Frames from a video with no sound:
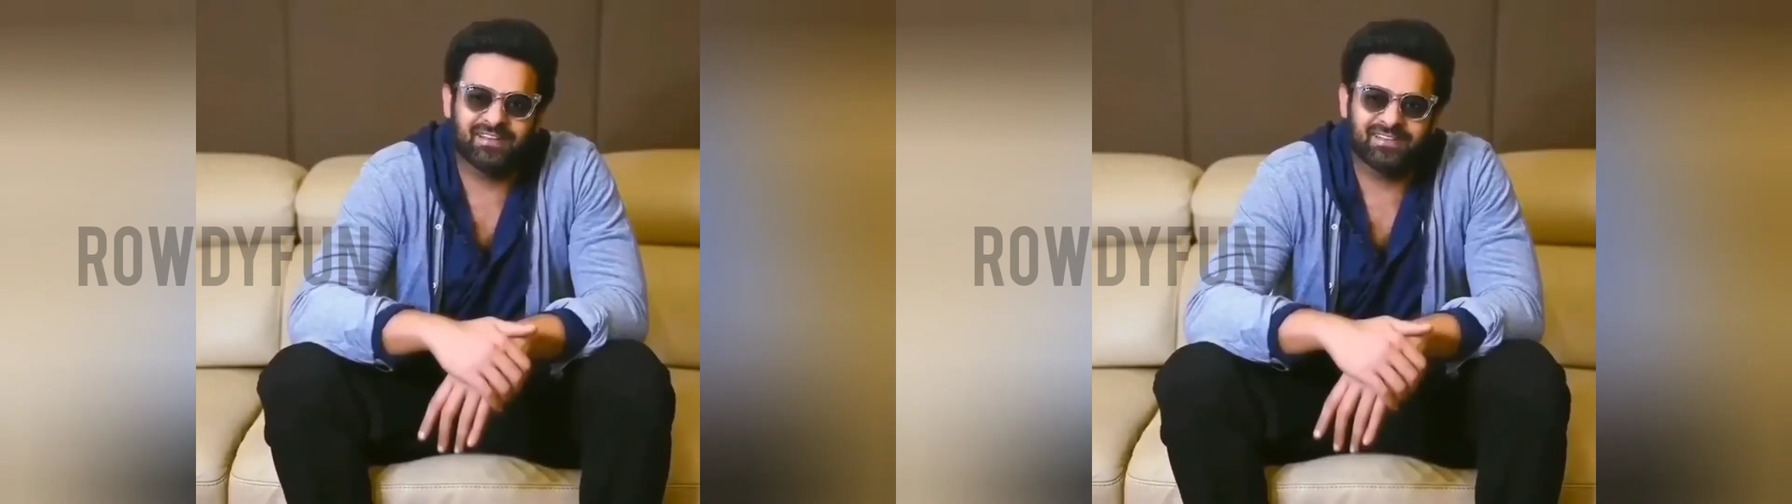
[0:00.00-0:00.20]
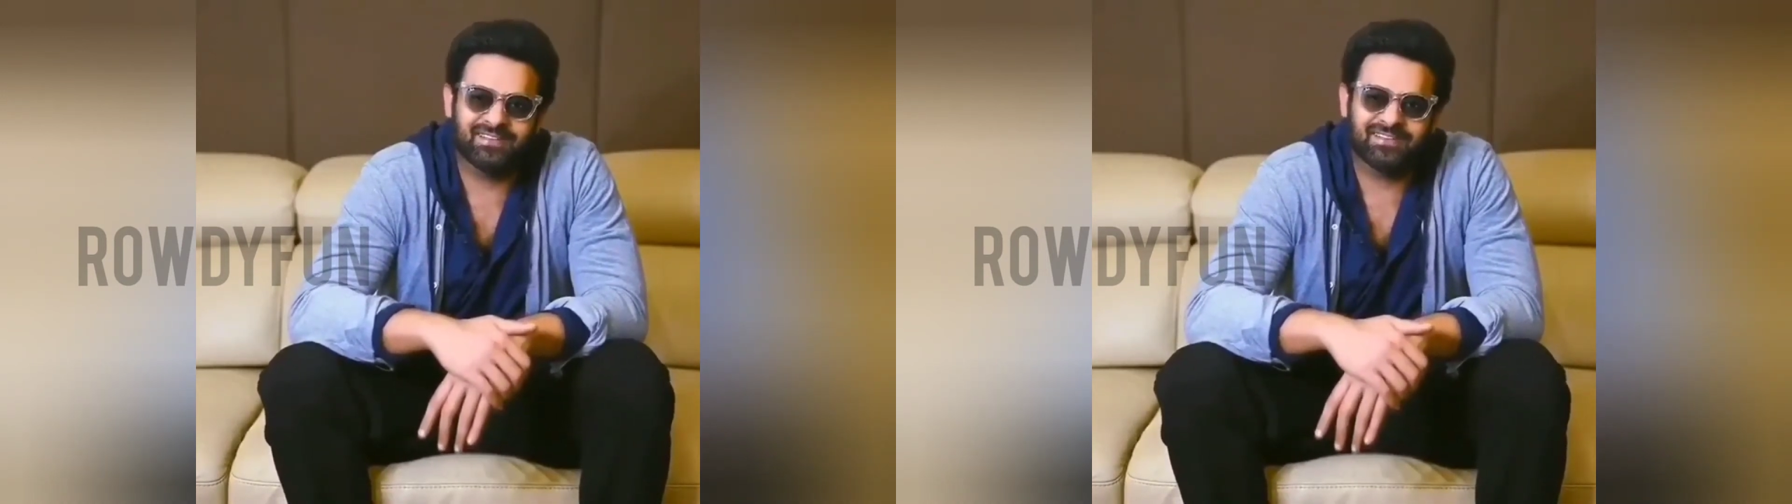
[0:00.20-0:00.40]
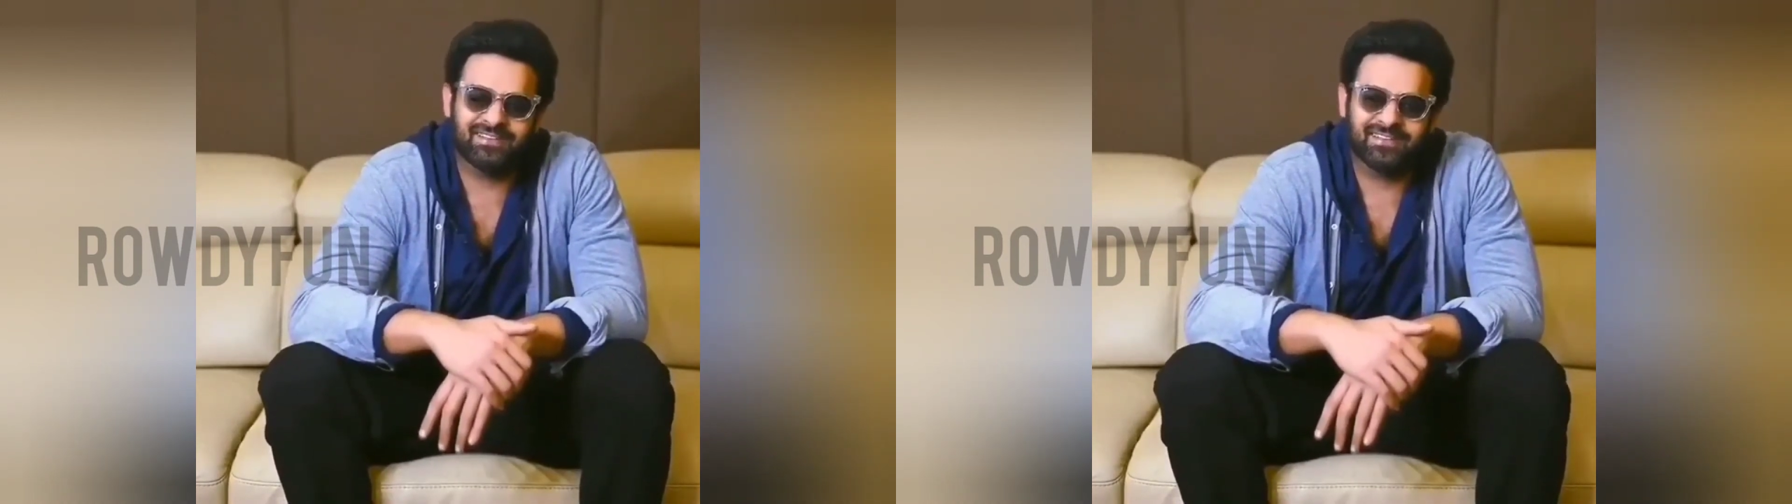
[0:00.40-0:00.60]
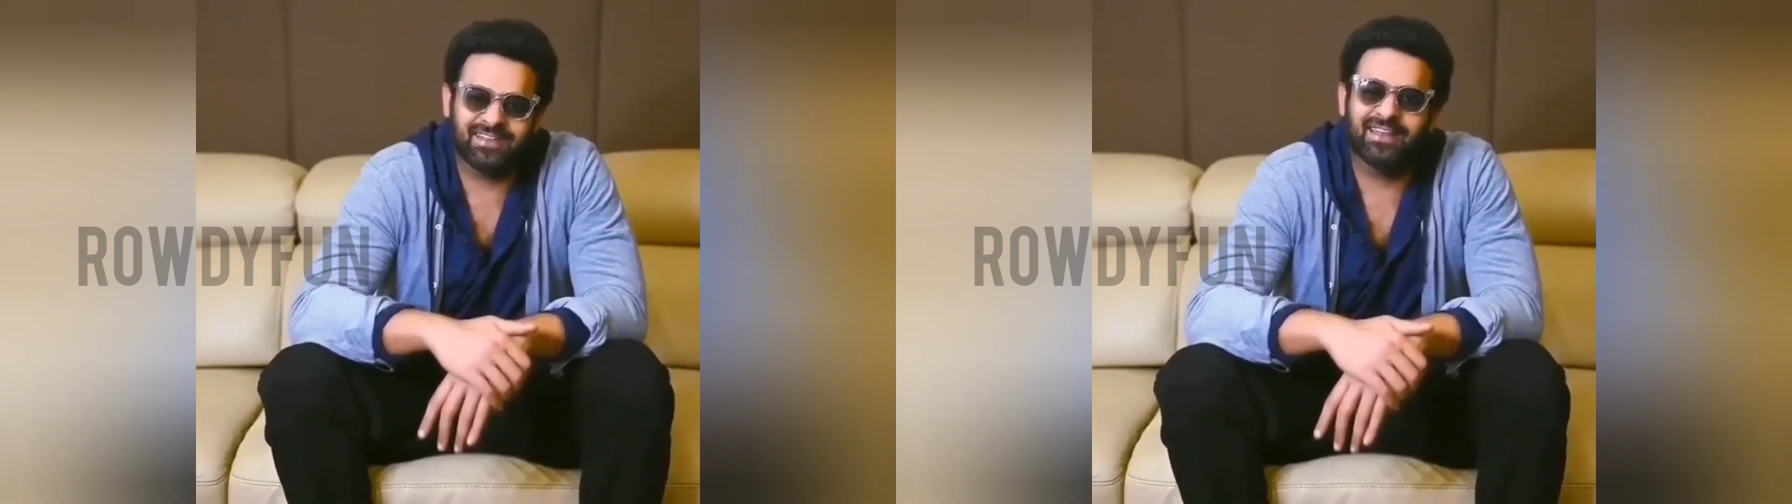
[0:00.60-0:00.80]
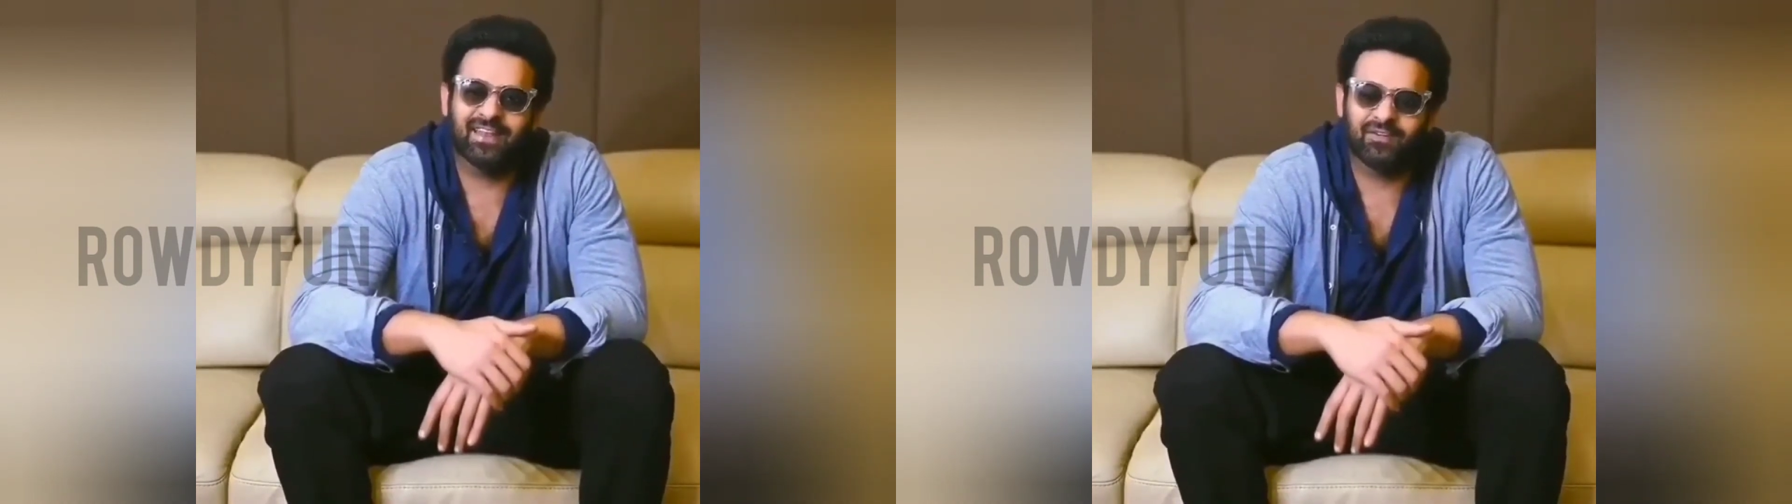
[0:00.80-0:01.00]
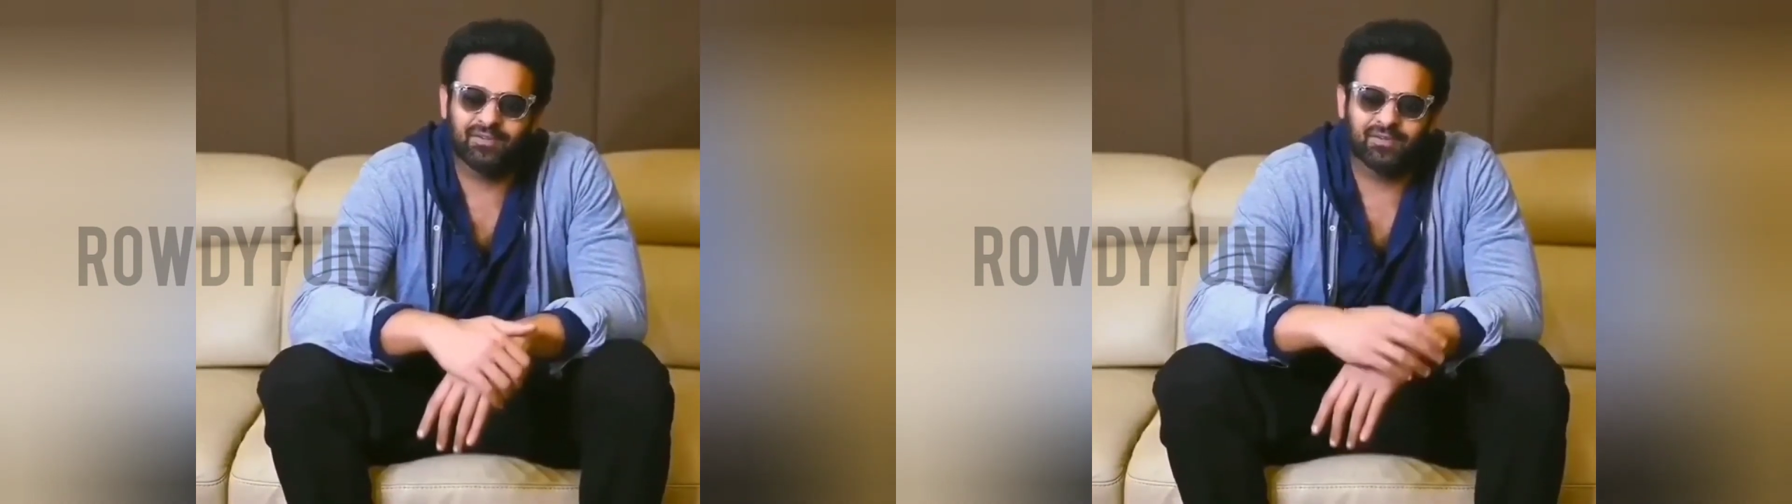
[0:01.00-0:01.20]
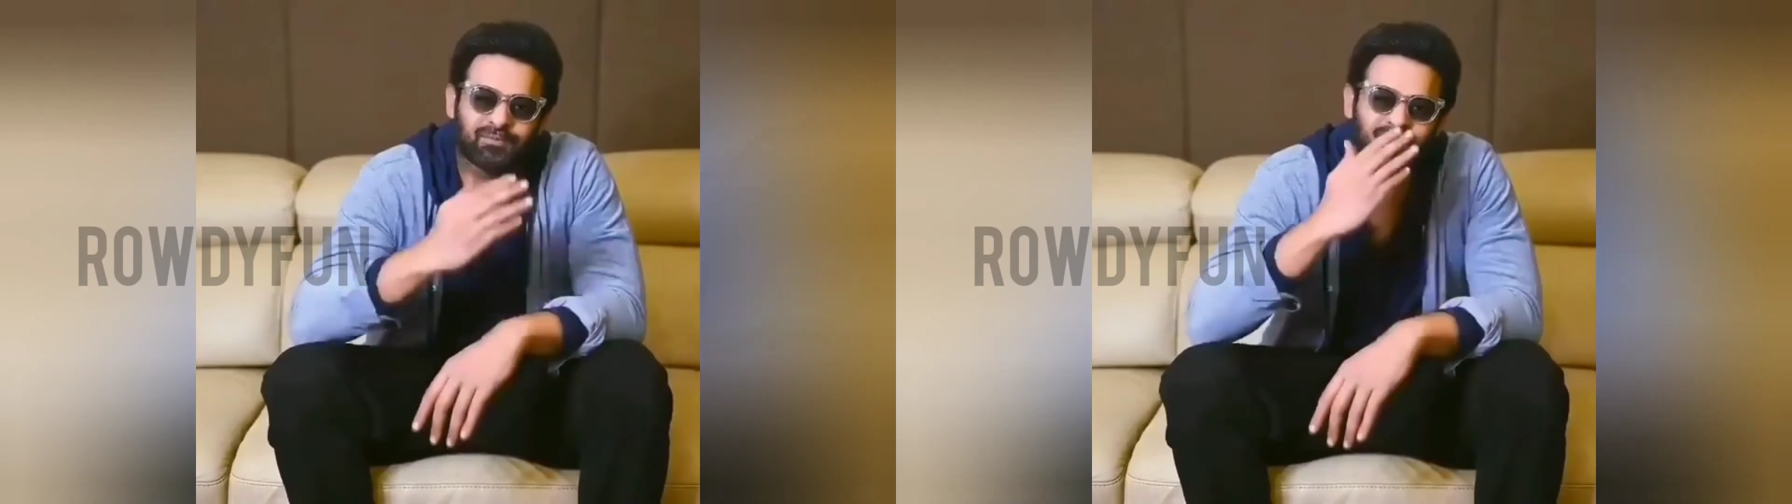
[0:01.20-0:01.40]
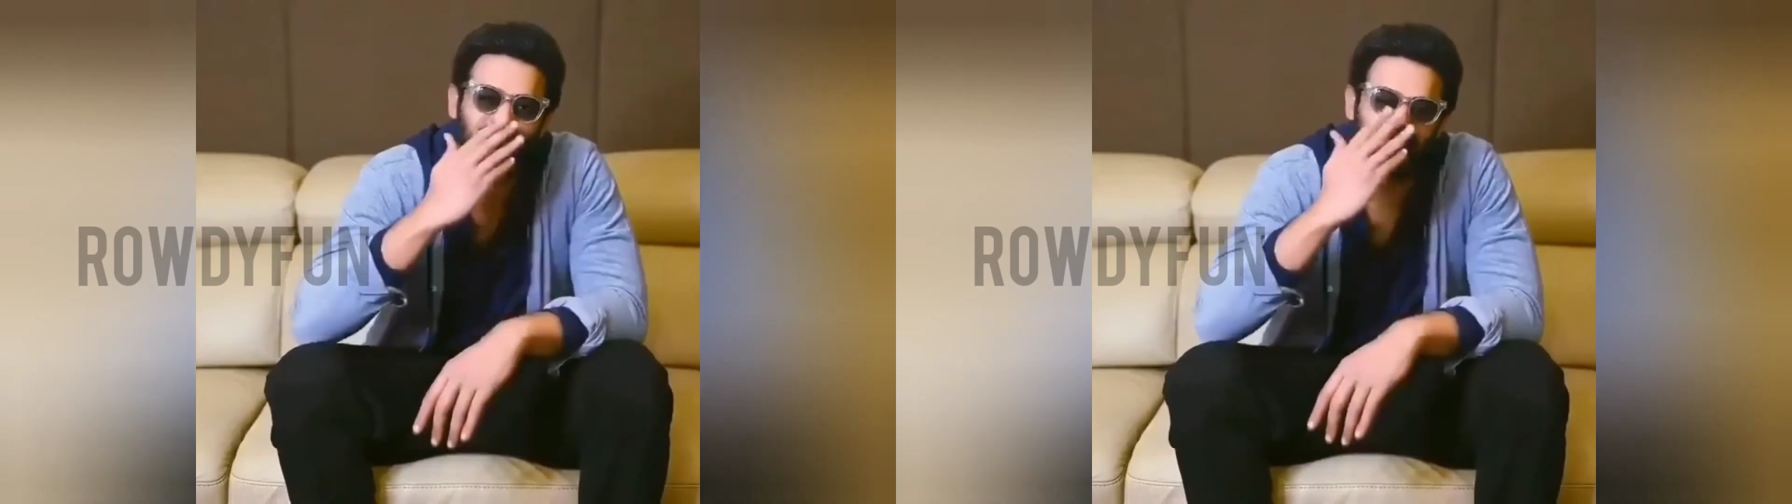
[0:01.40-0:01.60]
safe and healthy.
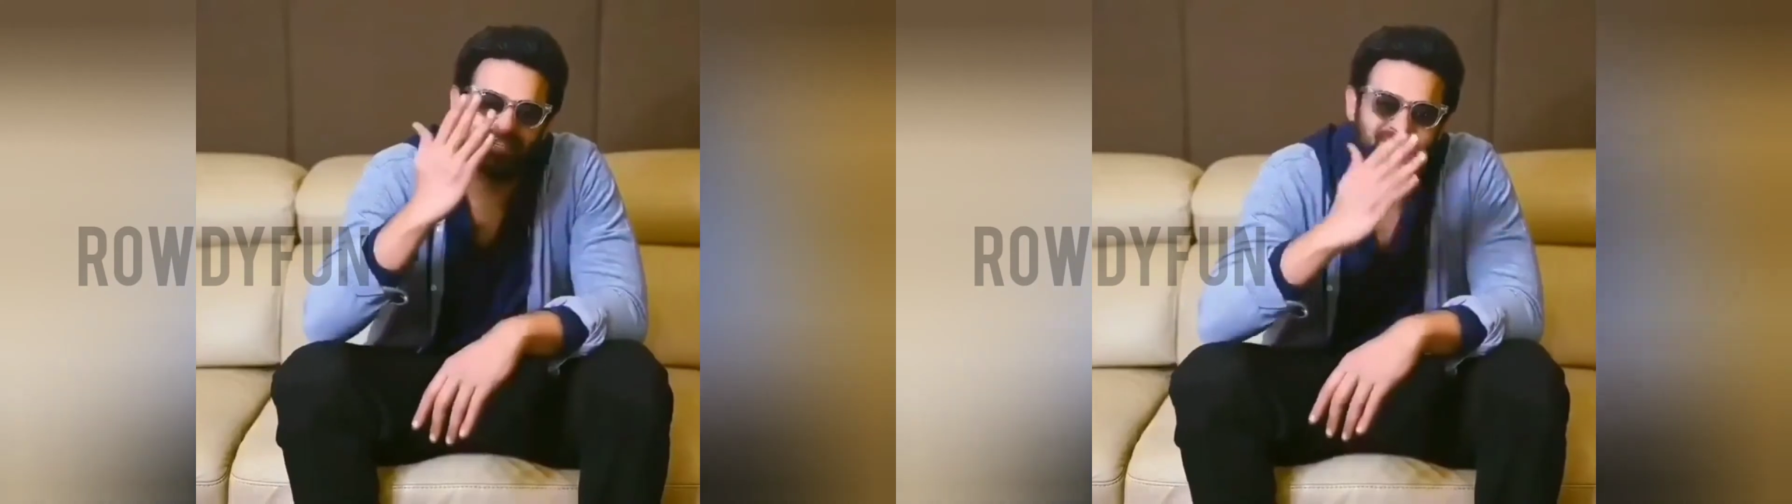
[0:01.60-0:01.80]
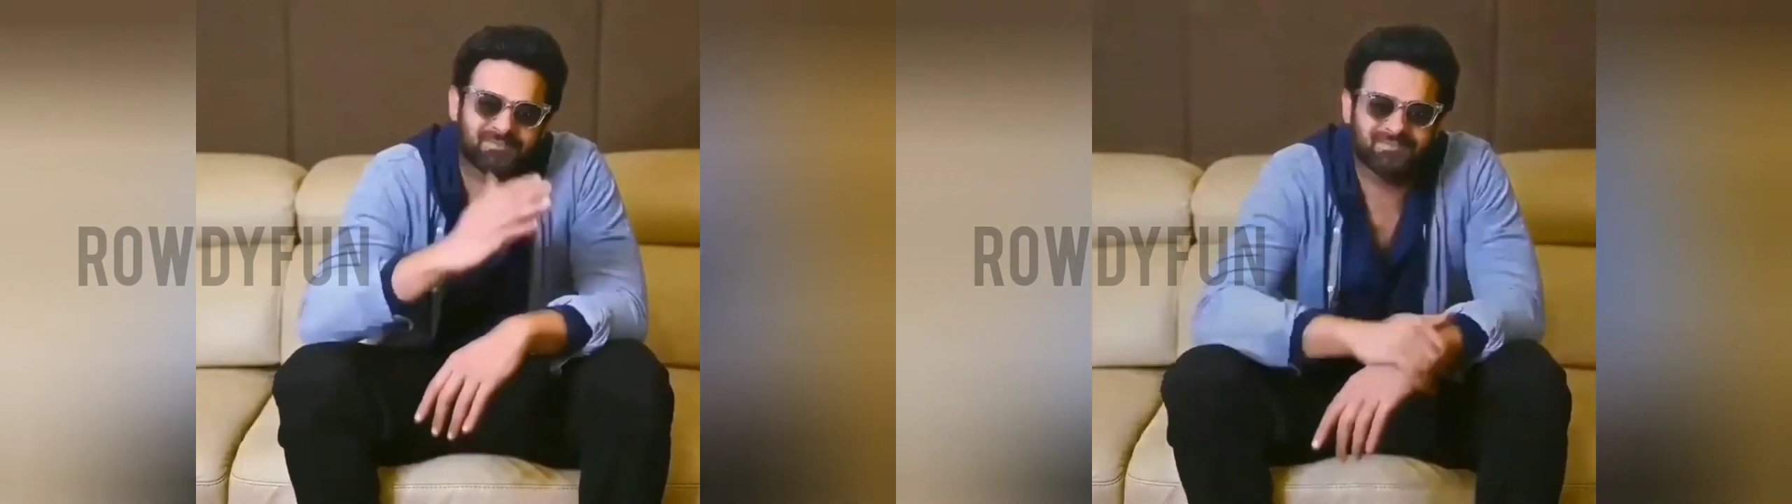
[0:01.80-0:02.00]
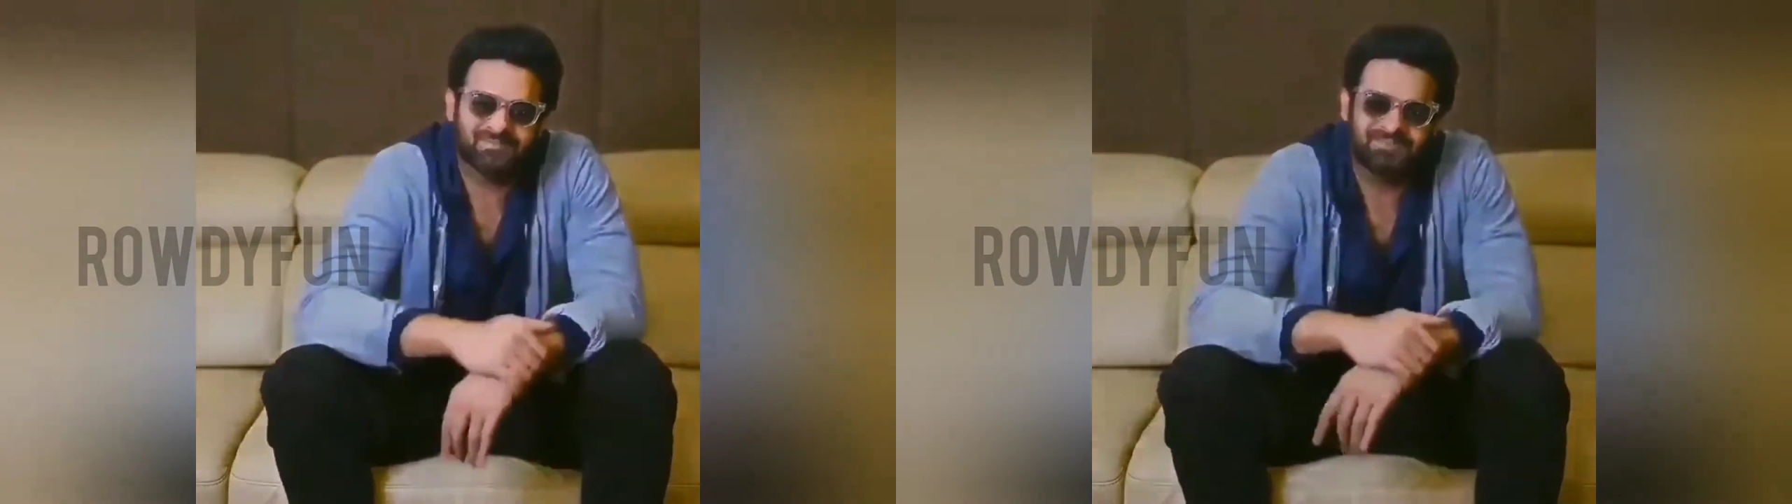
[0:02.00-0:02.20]
Love you.